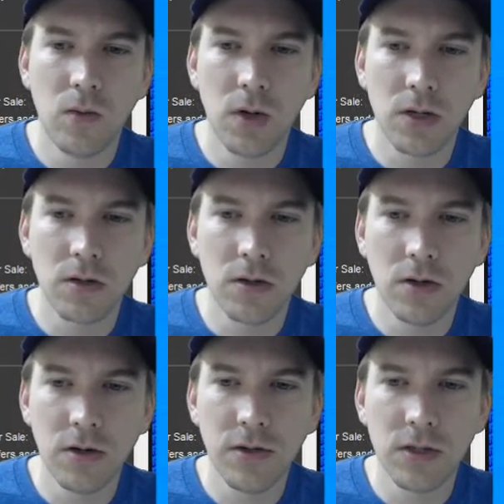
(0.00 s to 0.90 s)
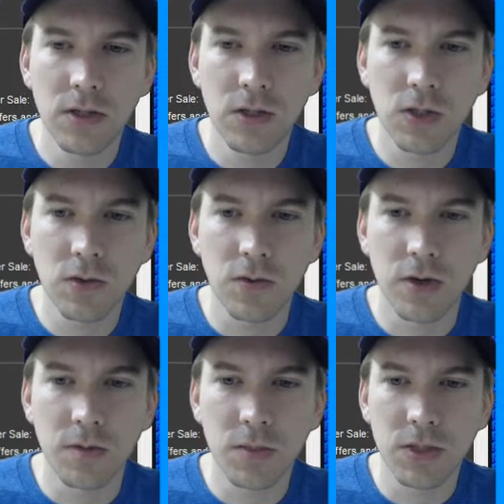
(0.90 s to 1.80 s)
I want to call this
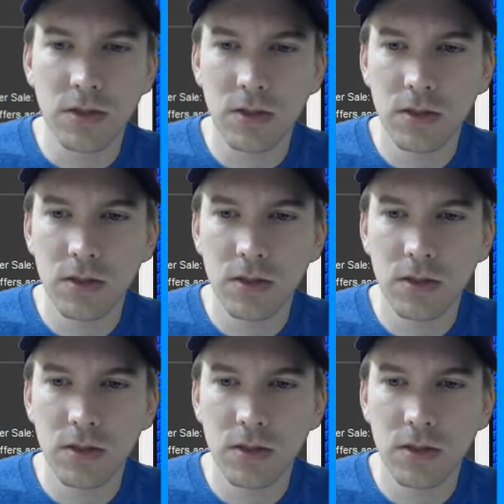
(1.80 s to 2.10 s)
script.